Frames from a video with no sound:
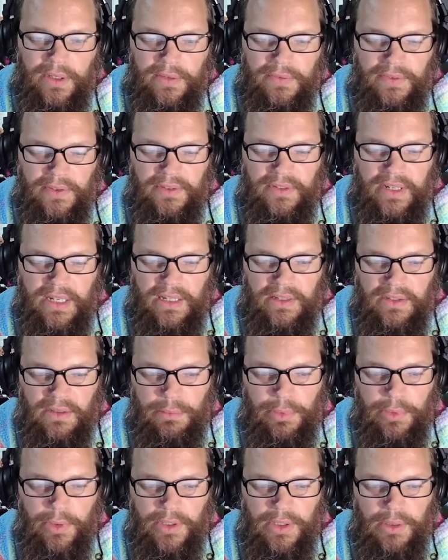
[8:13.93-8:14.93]
It feels like at
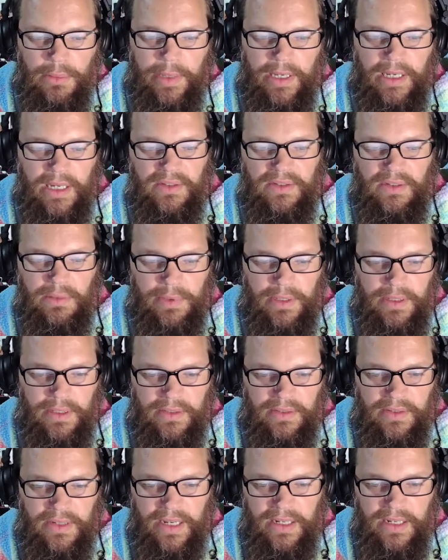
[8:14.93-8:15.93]
some point you're making something
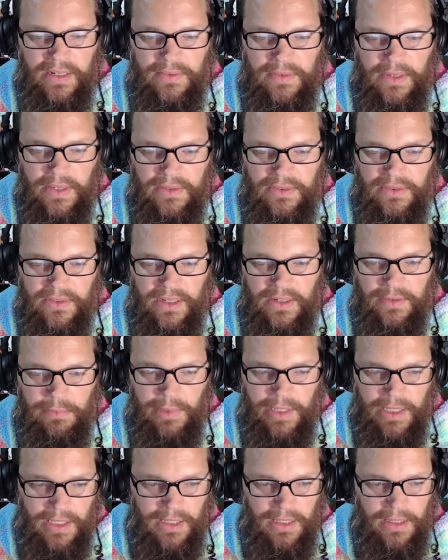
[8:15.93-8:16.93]
that's kind of not the sake of
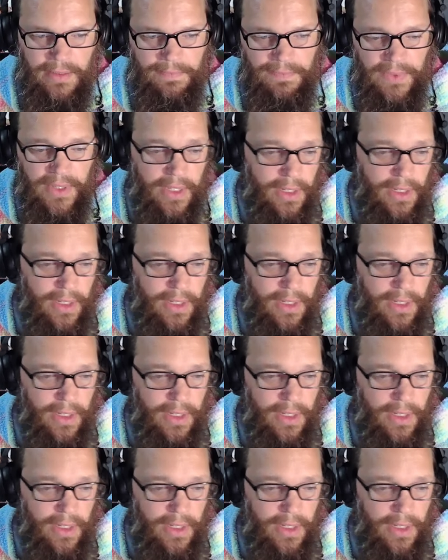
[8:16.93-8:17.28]
making it.